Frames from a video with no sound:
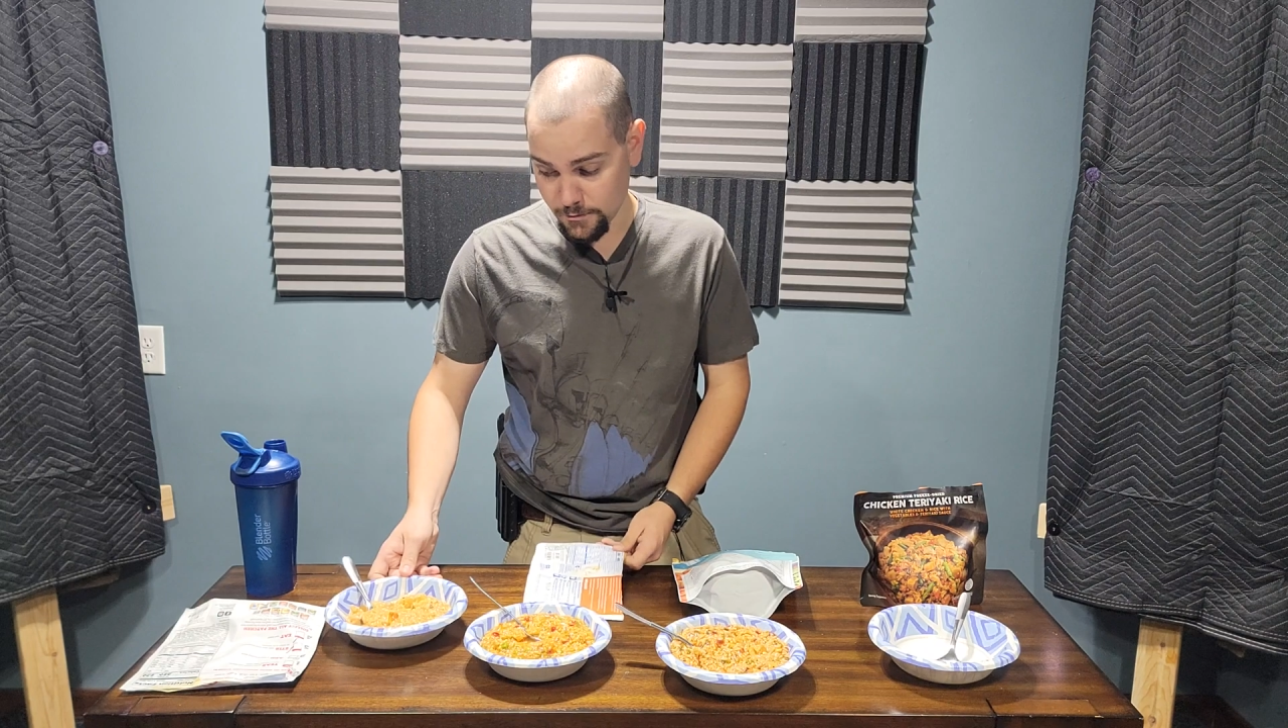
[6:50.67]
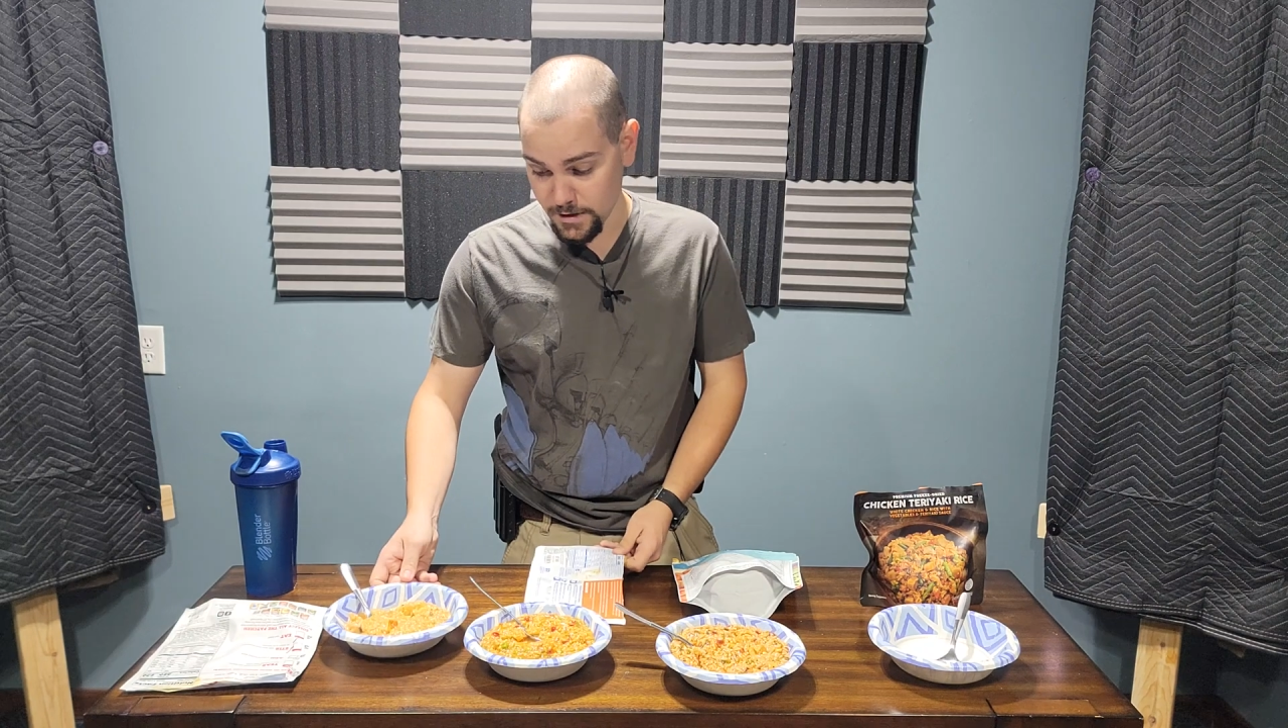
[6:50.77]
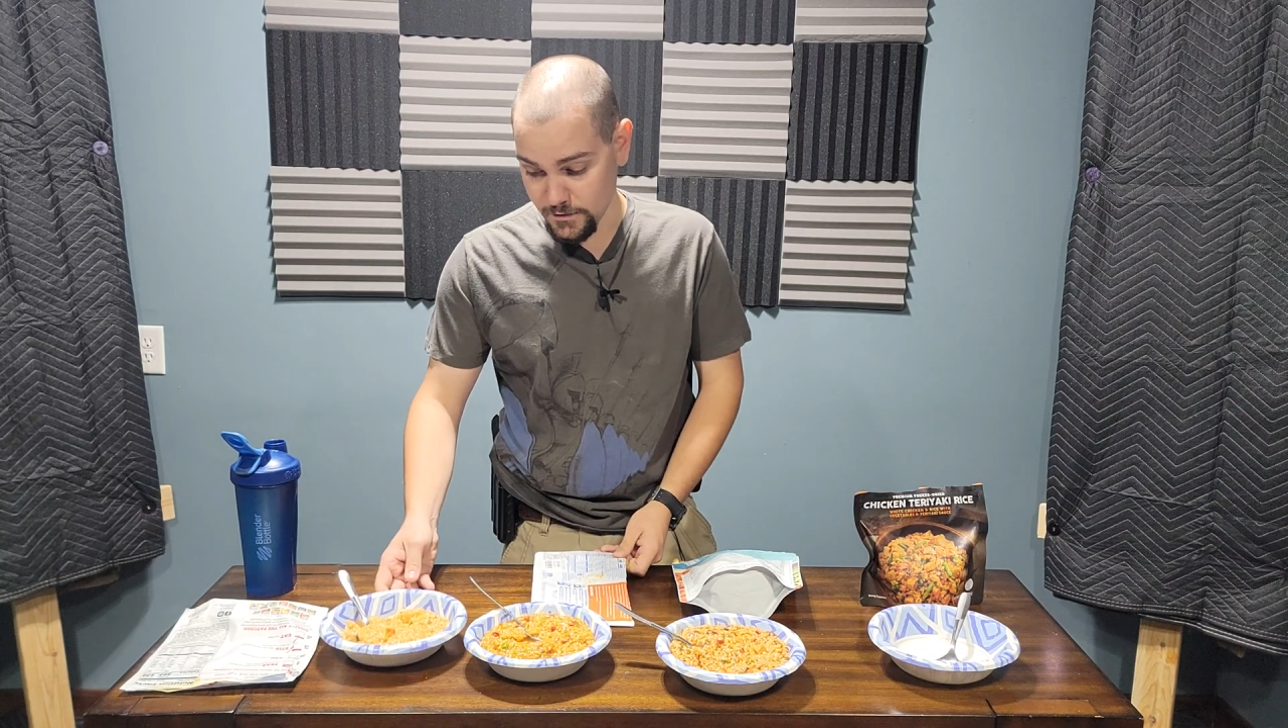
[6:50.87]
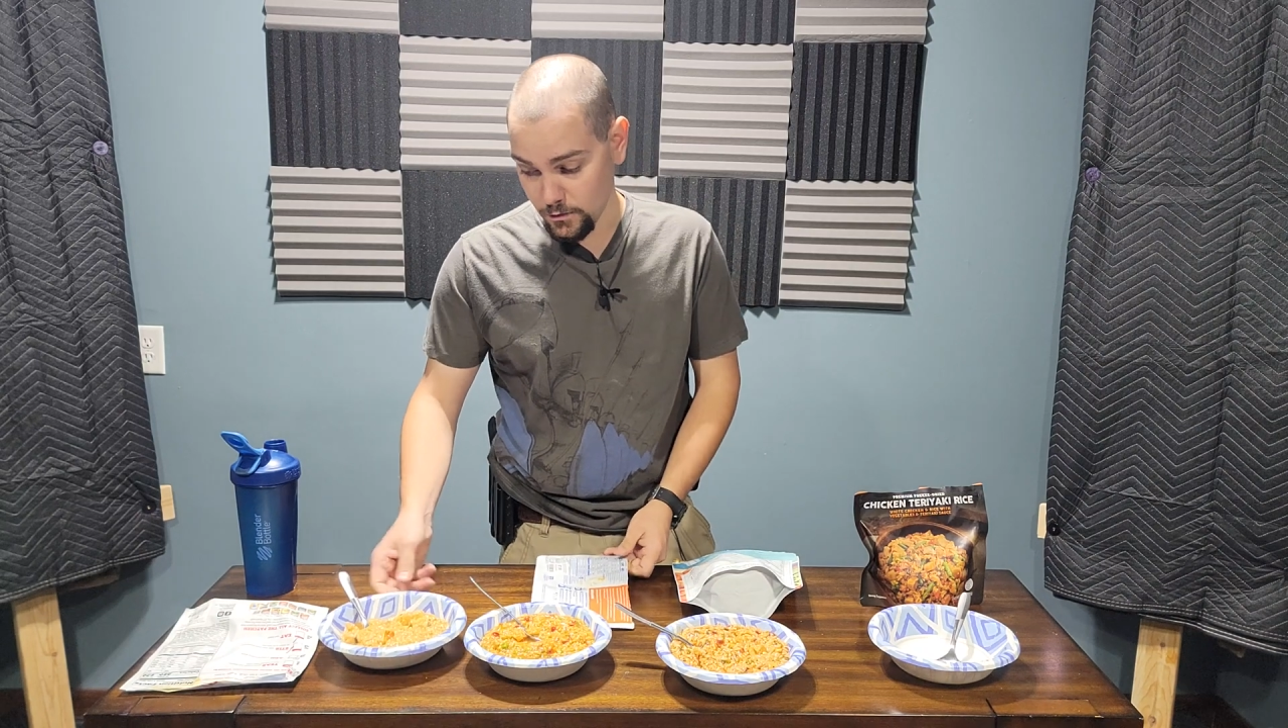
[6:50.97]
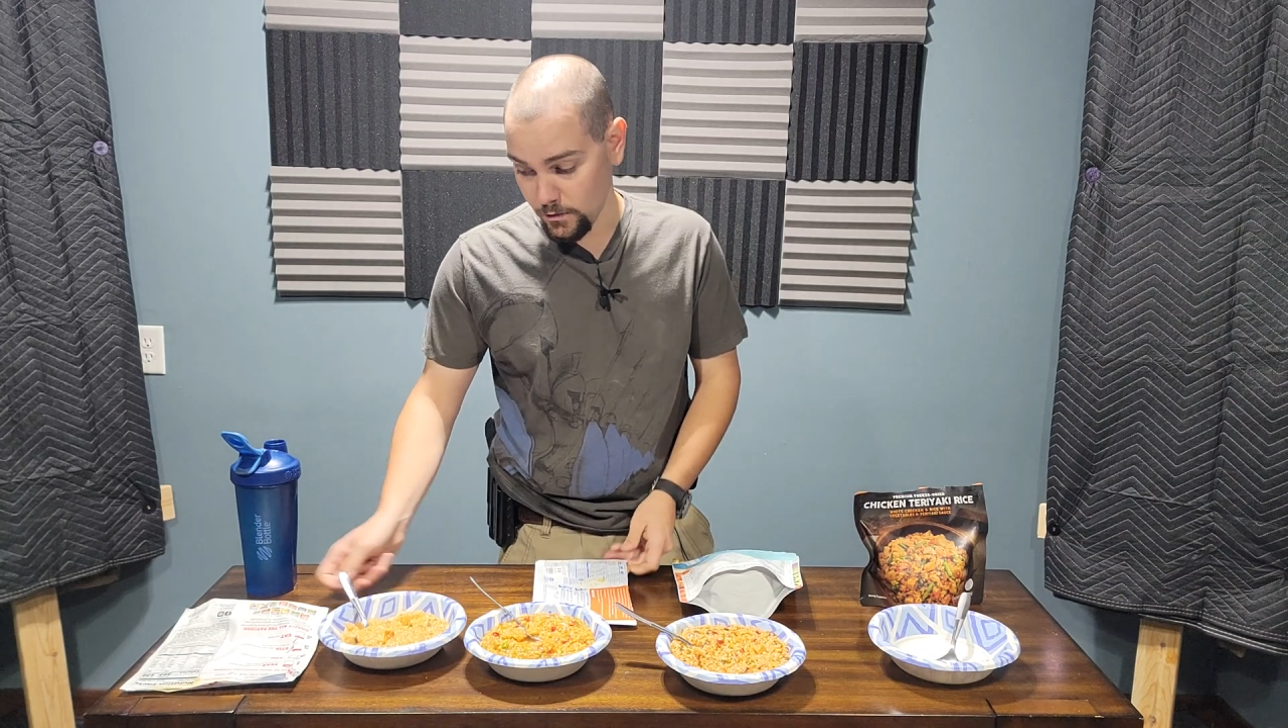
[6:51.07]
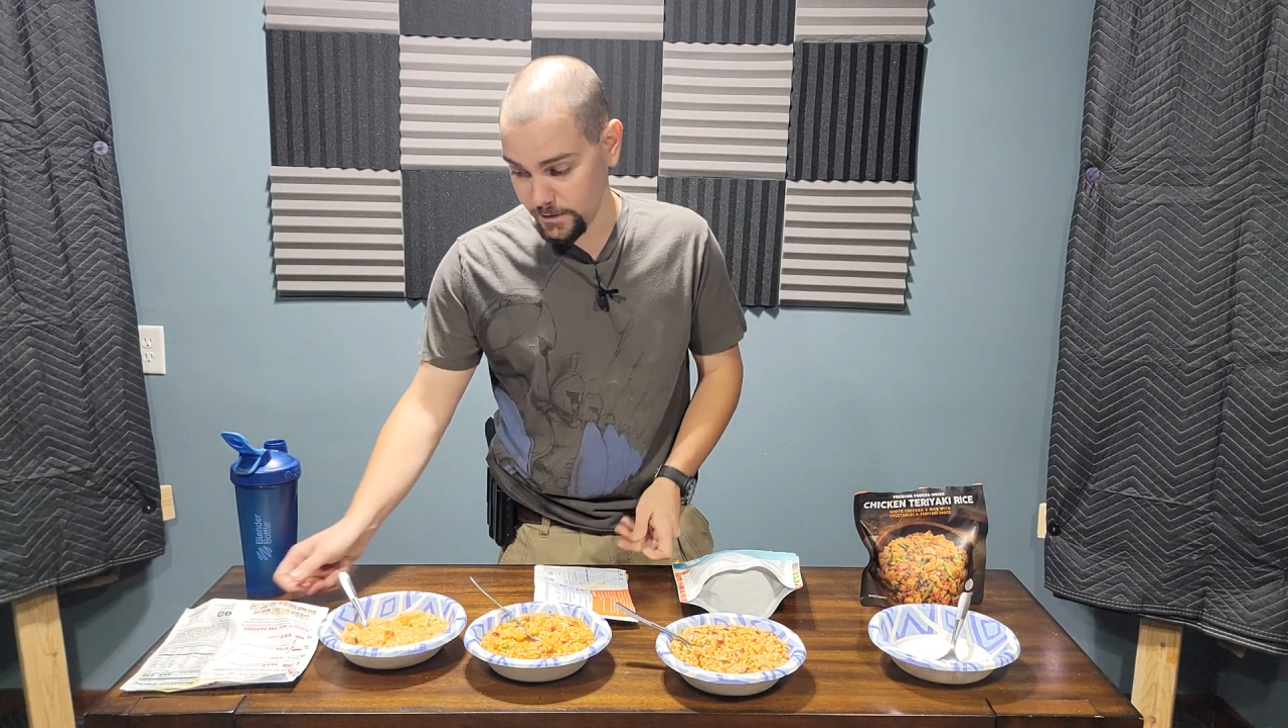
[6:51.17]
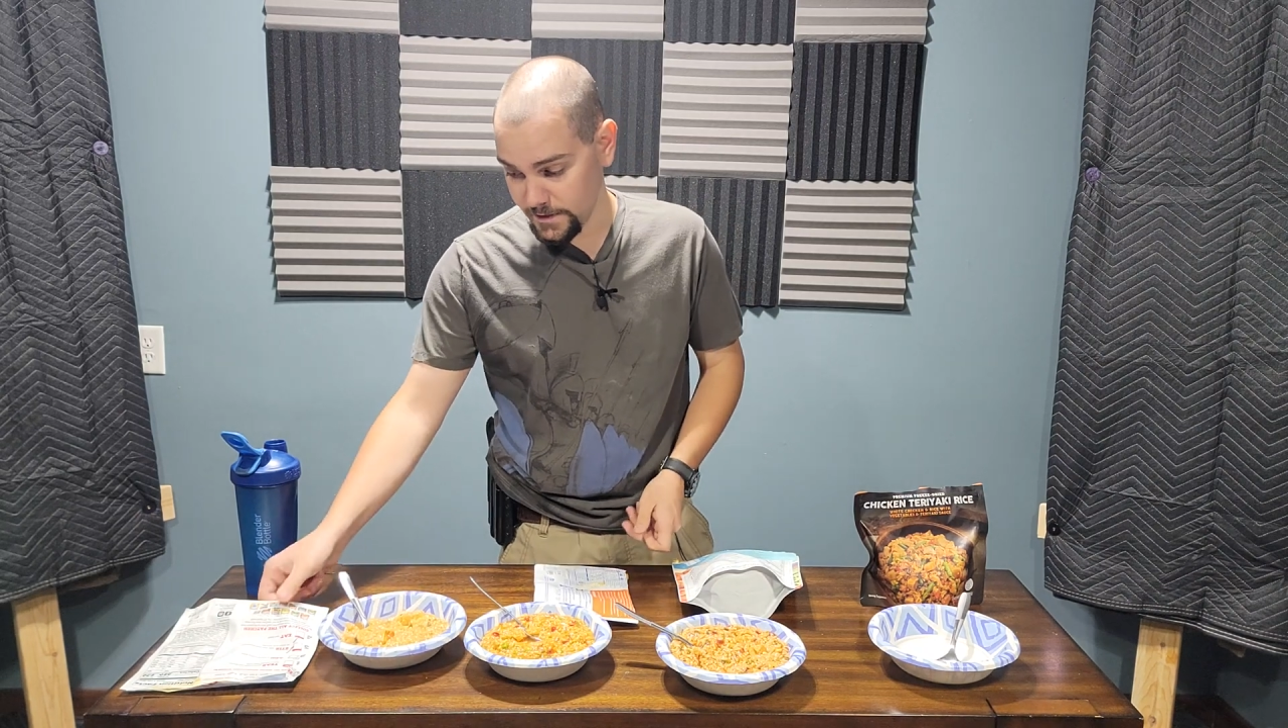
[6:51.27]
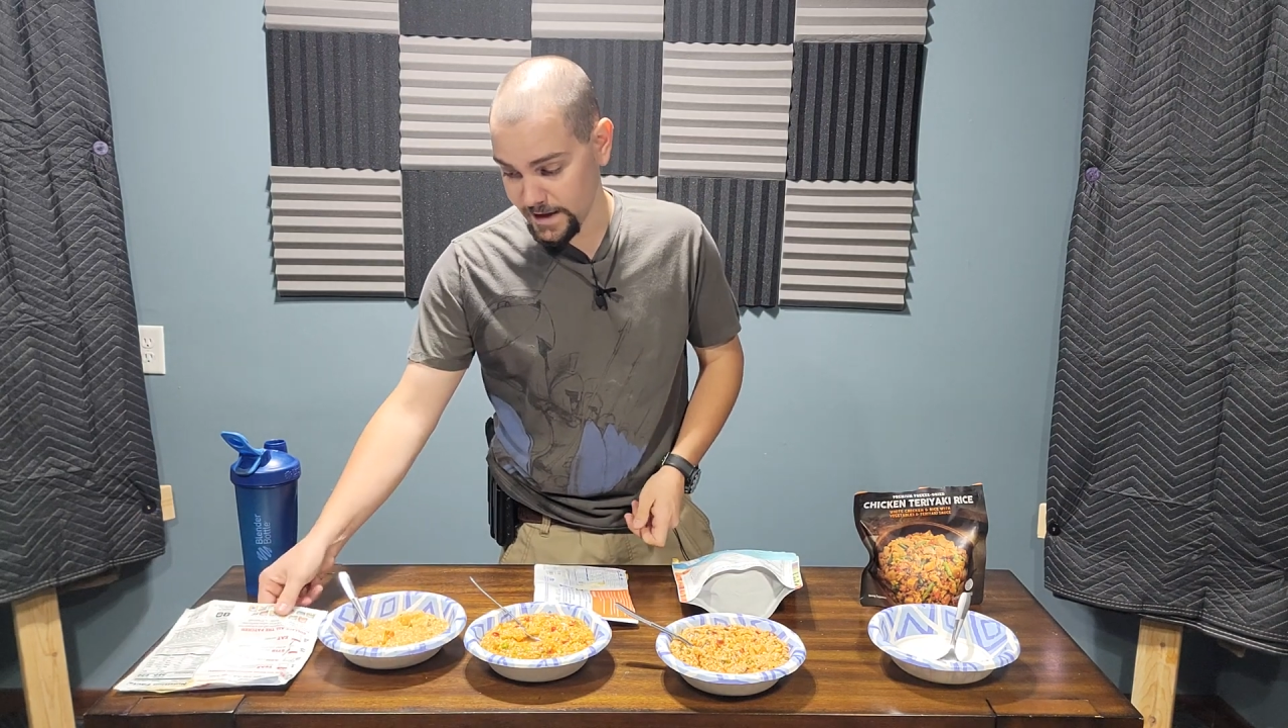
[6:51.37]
Refuel.